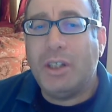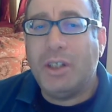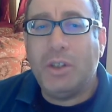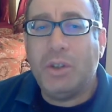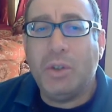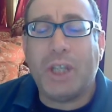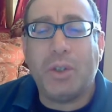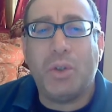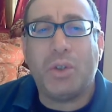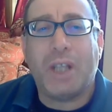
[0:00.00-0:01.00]
you say
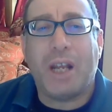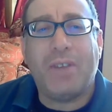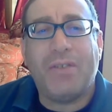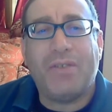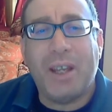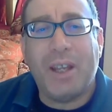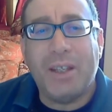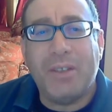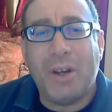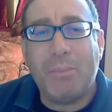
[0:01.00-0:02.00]
to yourself, if
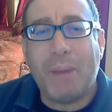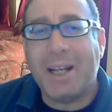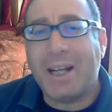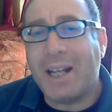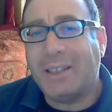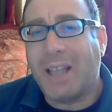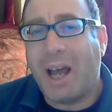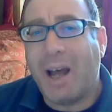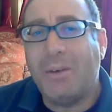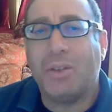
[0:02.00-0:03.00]
I buy right
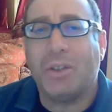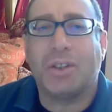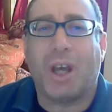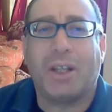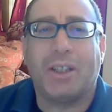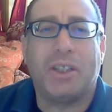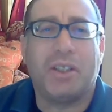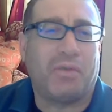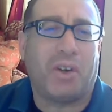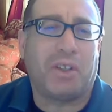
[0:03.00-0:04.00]
now, the stock is,
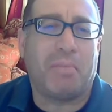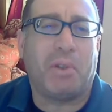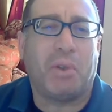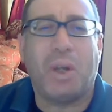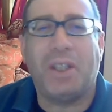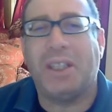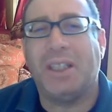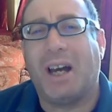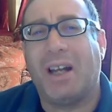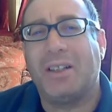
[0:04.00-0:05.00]
for example,
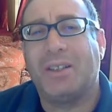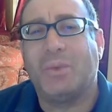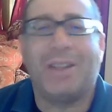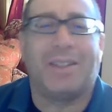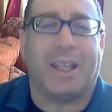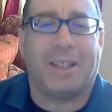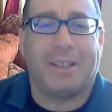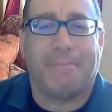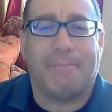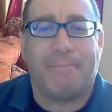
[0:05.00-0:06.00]

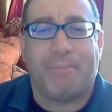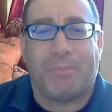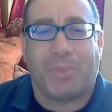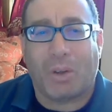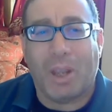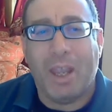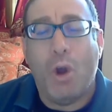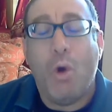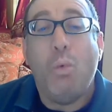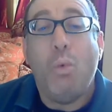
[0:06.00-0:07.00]
$20.01. Okay,
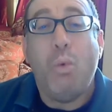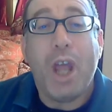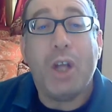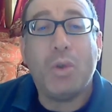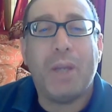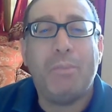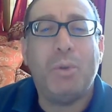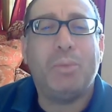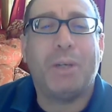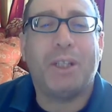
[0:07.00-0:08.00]
where should I
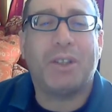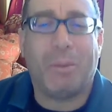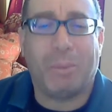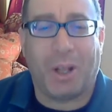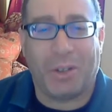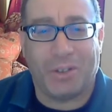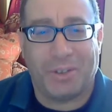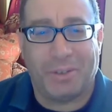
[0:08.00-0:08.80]
put my stop loss?